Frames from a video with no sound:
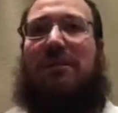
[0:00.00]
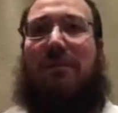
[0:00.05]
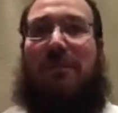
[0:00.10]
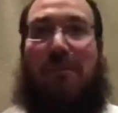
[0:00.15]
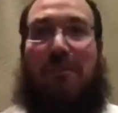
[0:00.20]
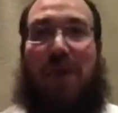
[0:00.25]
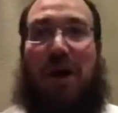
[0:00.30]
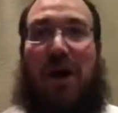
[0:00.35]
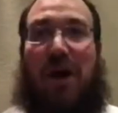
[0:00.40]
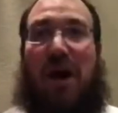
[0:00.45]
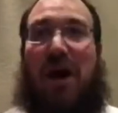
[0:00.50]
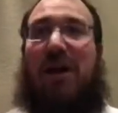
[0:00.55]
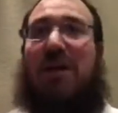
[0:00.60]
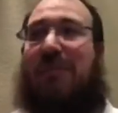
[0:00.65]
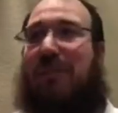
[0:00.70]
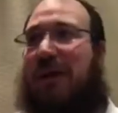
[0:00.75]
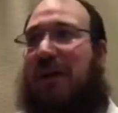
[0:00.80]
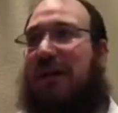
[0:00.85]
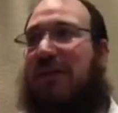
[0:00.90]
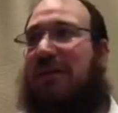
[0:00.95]

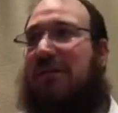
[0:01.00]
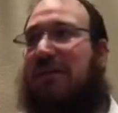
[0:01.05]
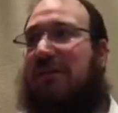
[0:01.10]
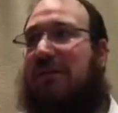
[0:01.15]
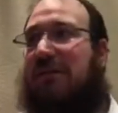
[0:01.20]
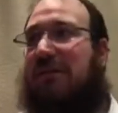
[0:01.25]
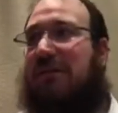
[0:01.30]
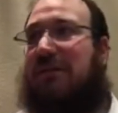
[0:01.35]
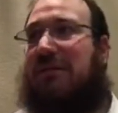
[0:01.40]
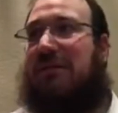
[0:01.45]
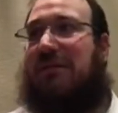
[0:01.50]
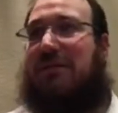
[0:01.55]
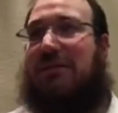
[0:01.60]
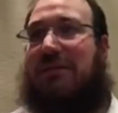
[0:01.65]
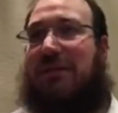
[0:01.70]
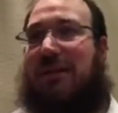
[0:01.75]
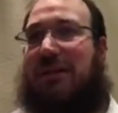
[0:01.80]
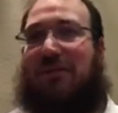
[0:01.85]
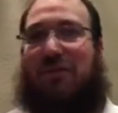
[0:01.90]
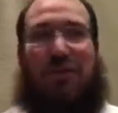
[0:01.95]
Chochma,
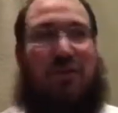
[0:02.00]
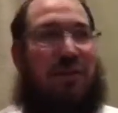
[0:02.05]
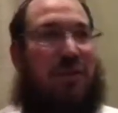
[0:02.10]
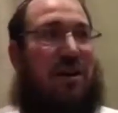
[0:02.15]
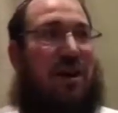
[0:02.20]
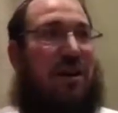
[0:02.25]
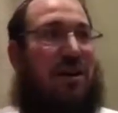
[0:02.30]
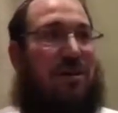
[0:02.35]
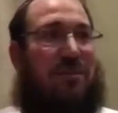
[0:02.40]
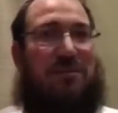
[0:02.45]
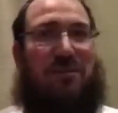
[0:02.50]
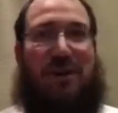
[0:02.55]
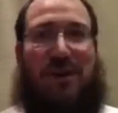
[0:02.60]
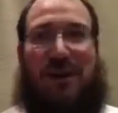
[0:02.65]
you ever heard of Chacham?